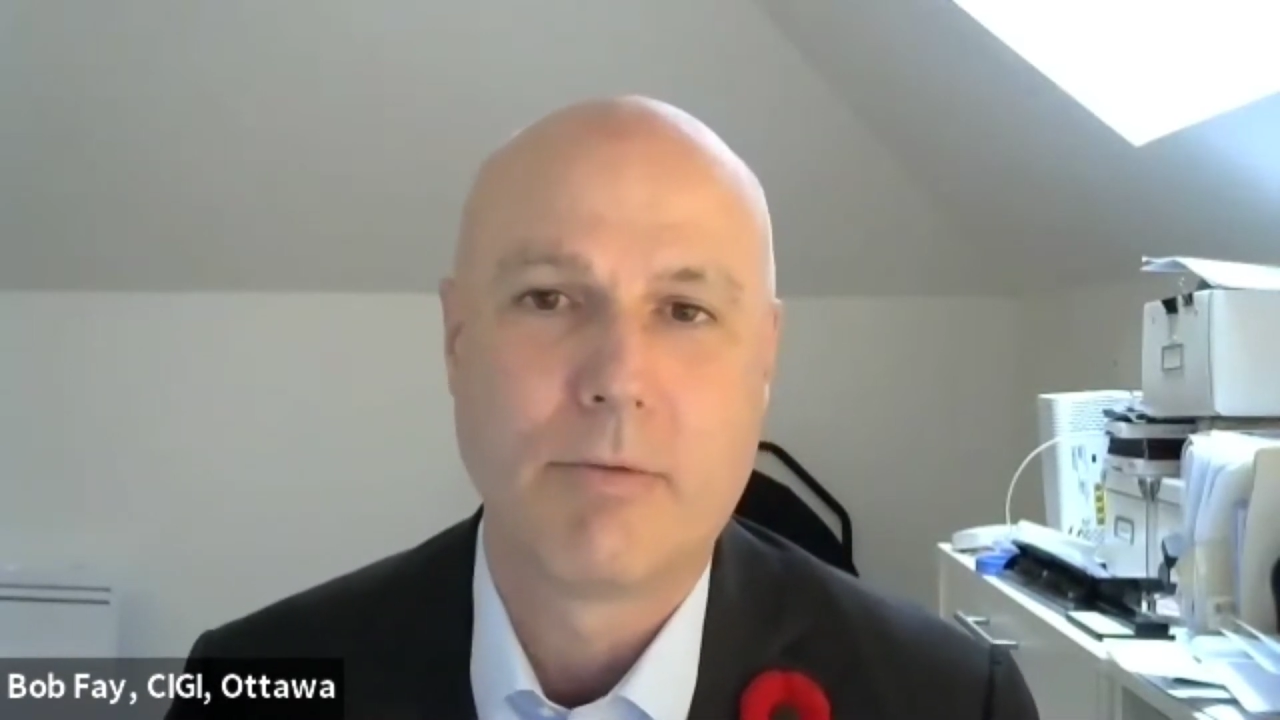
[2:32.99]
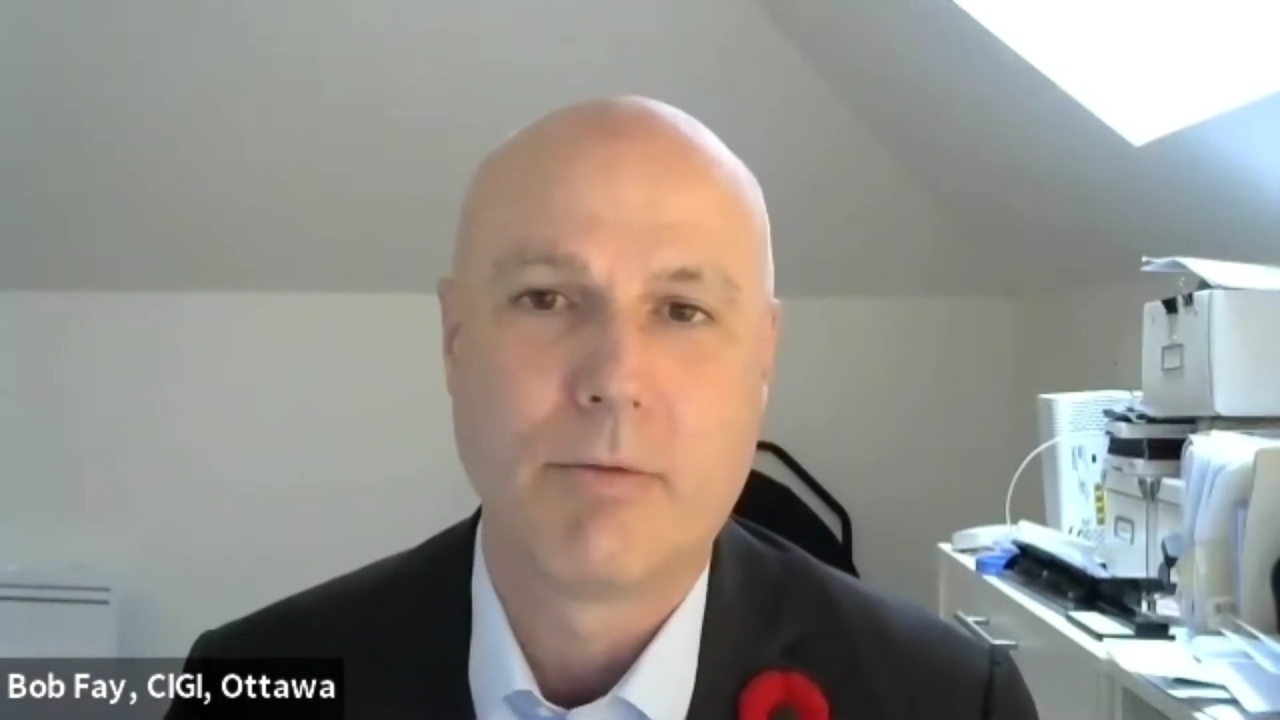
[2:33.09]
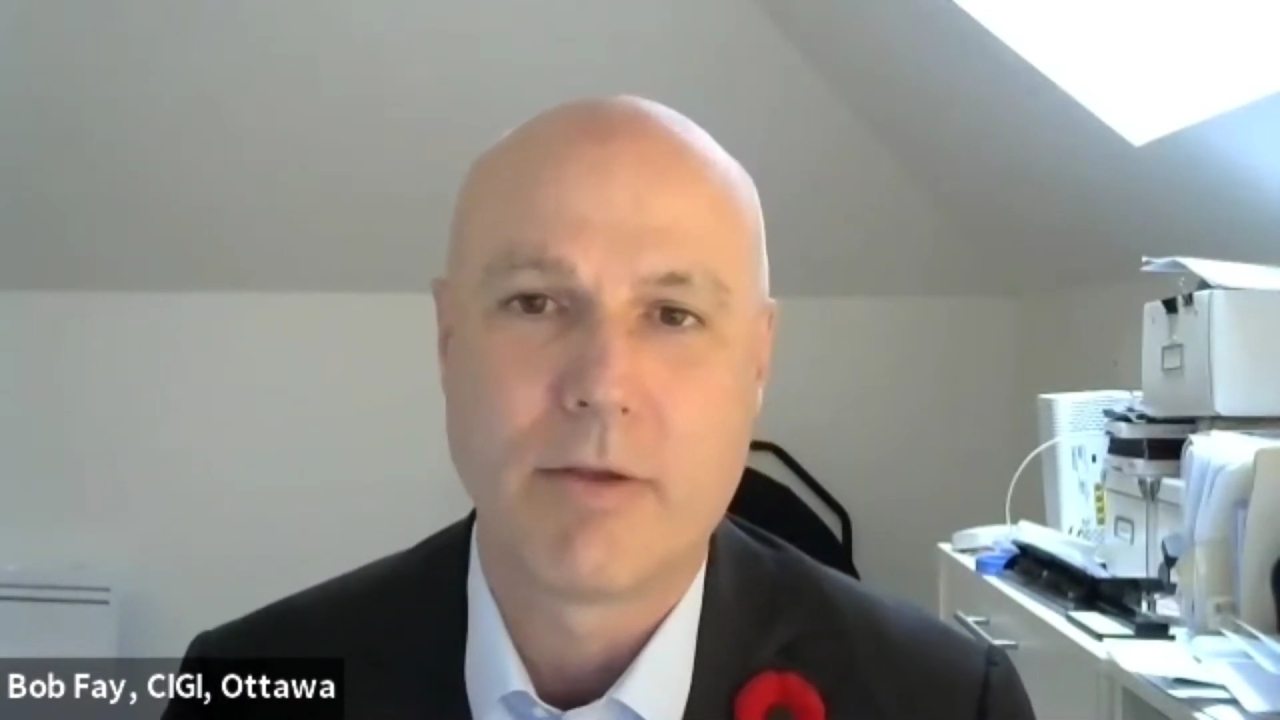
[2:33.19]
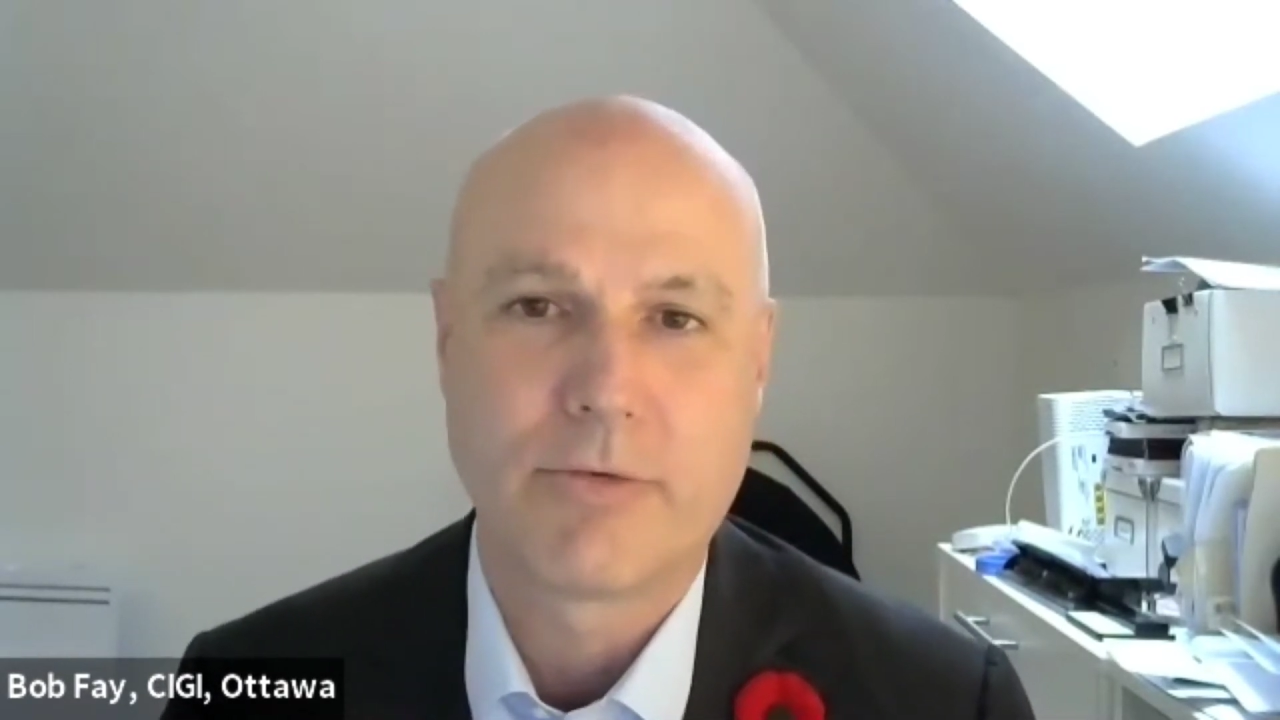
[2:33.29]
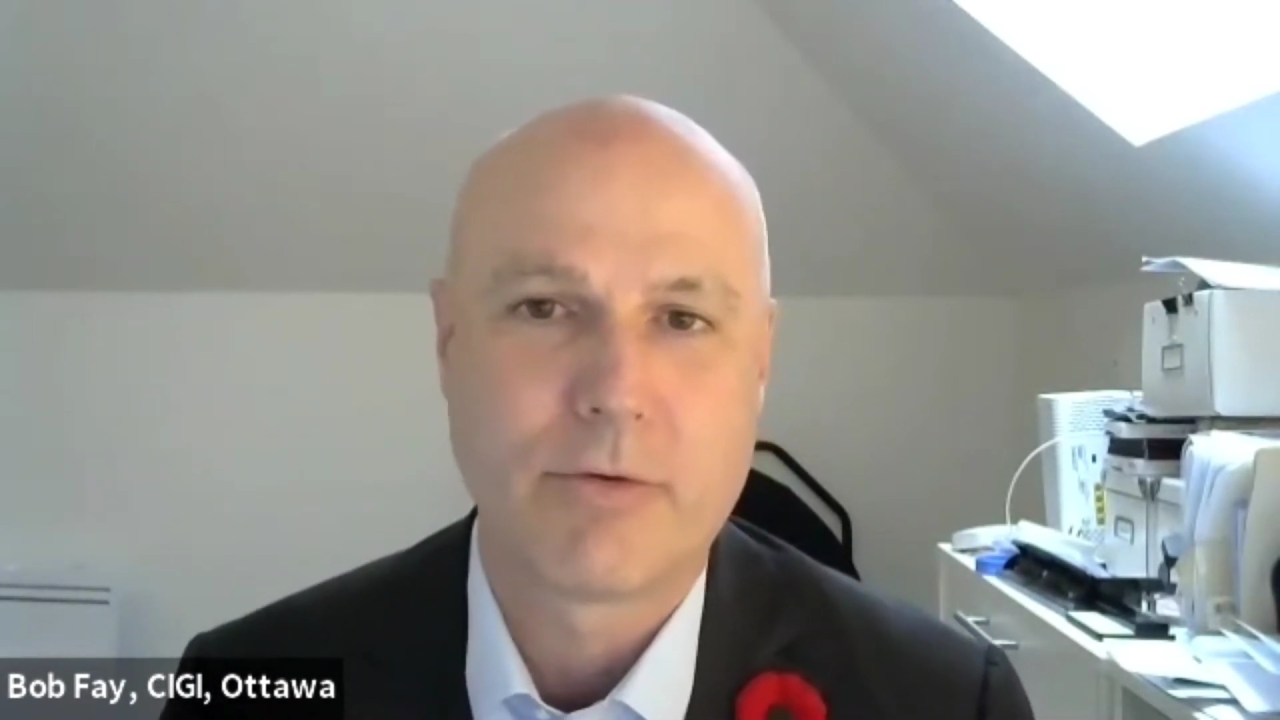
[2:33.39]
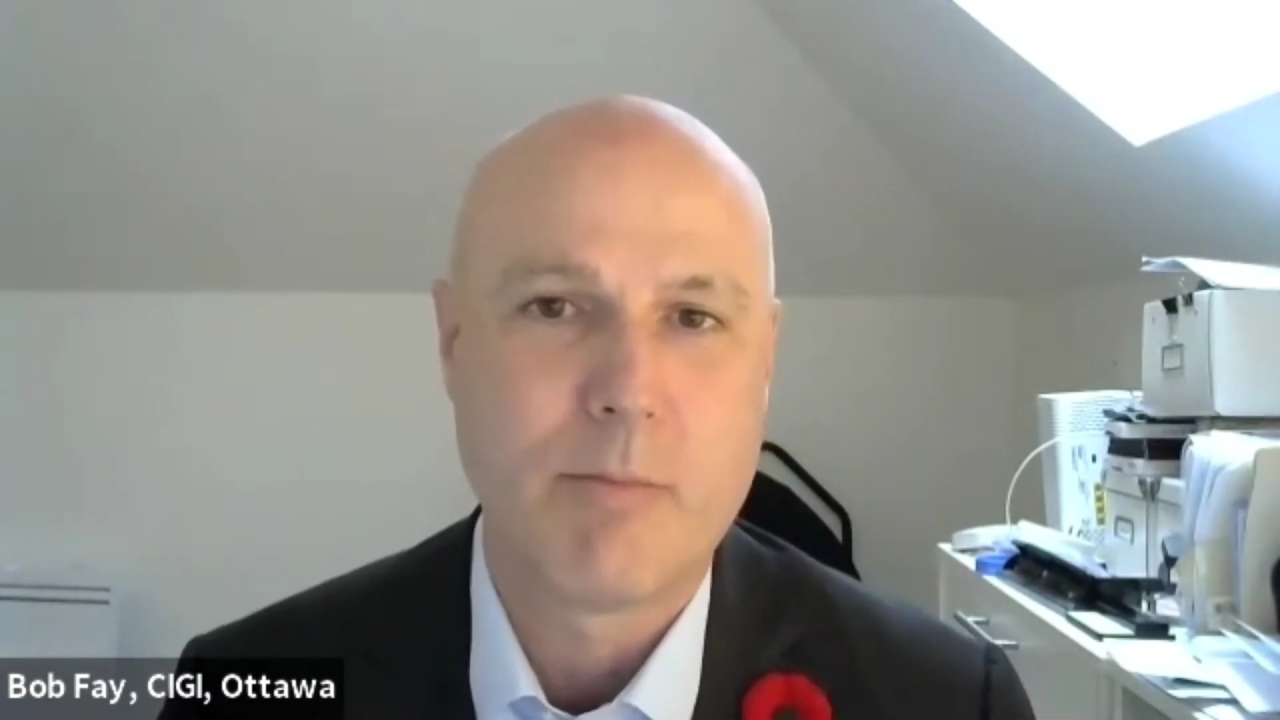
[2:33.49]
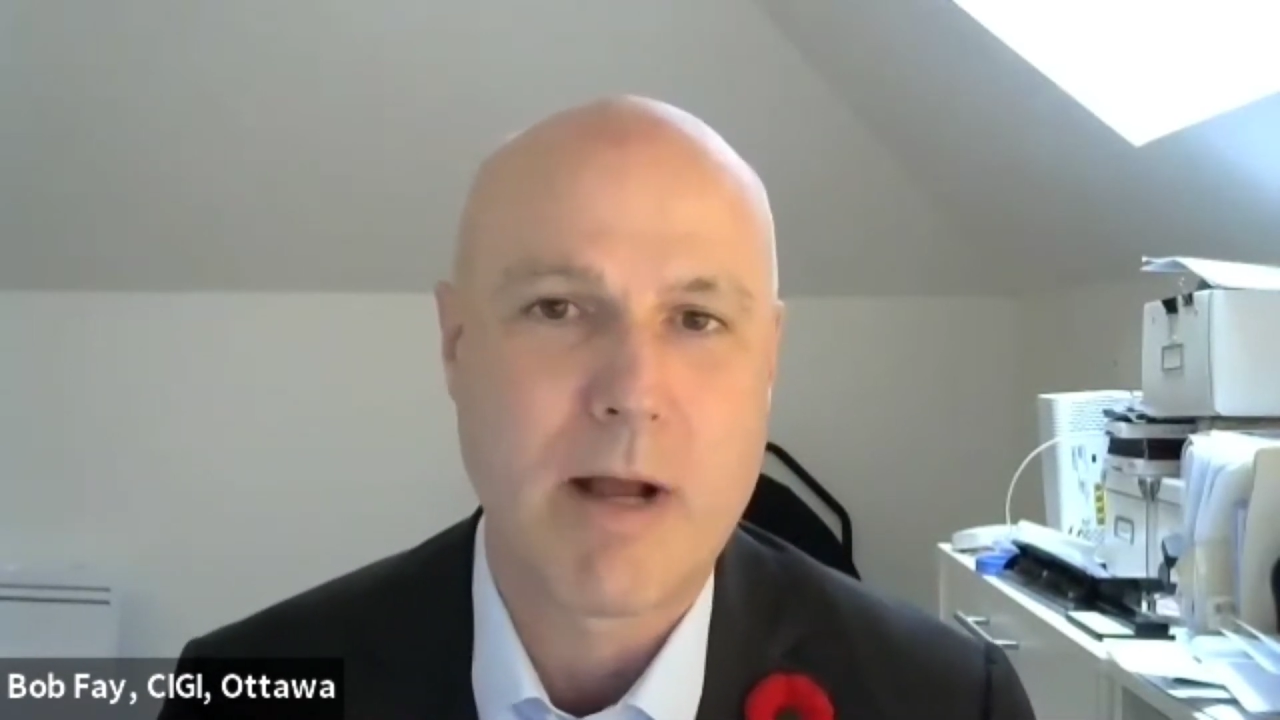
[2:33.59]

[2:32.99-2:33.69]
We're also a